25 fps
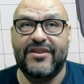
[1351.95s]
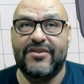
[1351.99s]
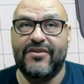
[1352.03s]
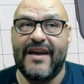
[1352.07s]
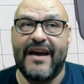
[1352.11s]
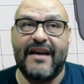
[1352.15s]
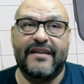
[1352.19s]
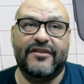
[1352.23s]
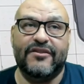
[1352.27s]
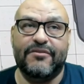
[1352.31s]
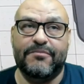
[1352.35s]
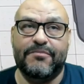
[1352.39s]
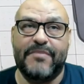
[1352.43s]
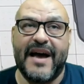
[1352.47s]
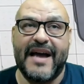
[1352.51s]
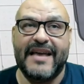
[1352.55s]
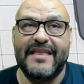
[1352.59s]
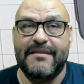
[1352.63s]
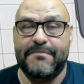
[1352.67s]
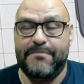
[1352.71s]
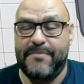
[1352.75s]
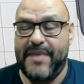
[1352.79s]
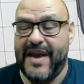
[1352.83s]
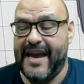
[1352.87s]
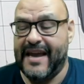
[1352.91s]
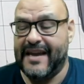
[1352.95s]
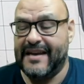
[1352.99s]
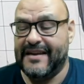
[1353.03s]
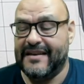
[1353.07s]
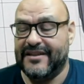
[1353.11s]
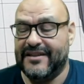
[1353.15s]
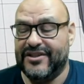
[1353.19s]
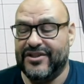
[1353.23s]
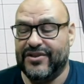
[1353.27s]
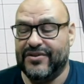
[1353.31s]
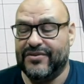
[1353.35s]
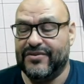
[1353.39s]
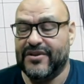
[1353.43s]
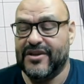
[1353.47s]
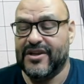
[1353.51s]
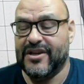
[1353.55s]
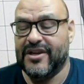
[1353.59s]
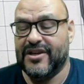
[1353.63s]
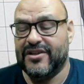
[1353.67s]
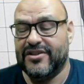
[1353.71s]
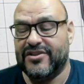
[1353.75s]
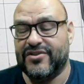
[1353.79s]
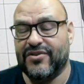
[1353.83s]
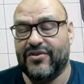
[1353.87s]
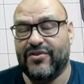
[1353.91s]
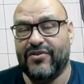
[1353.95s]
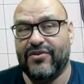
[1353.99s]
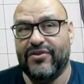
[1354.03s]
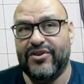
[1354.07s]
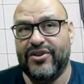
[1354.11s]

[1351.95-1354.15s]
You have to buy the pen too, so